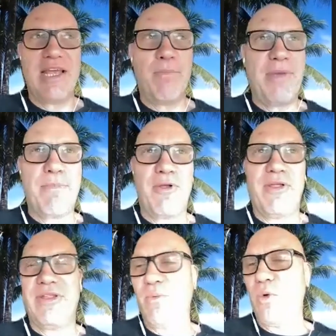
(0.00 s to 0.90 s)
10 people,
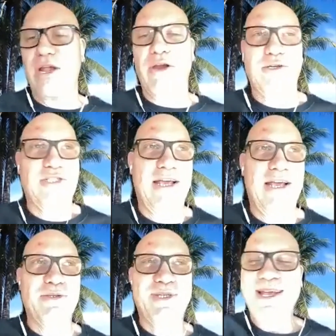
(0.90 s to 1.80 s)
and then what are your sales?